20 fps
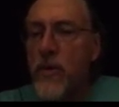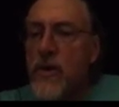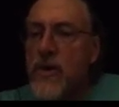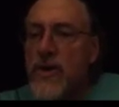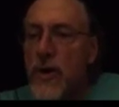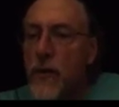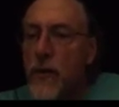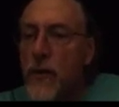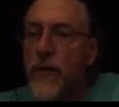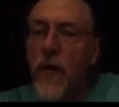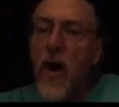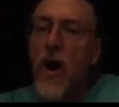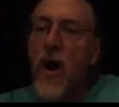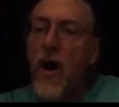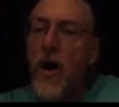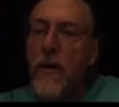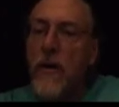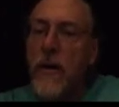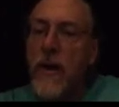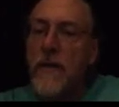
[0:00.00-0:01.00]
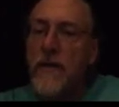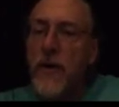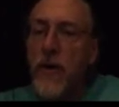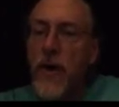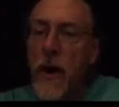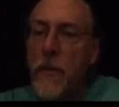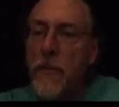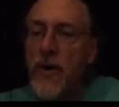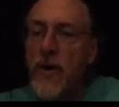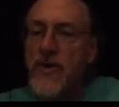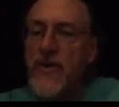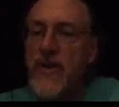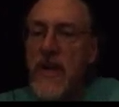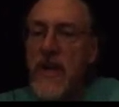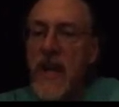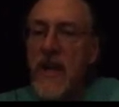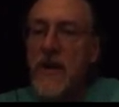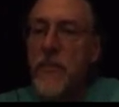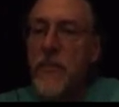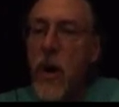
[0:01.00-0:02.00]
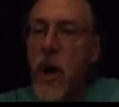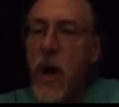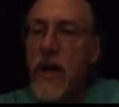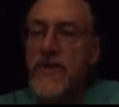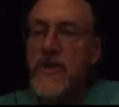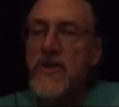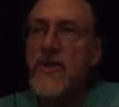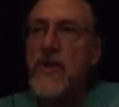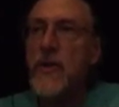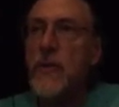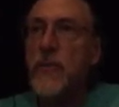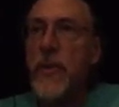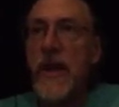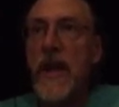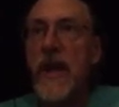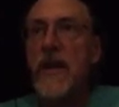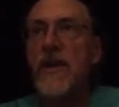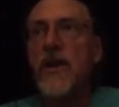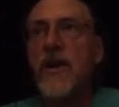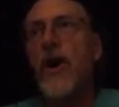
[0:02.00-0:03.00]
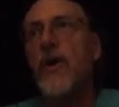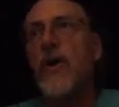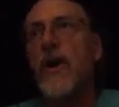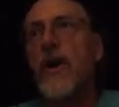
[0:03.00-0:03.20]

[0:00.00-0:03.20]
too far, if your number's end pause is too big, you don't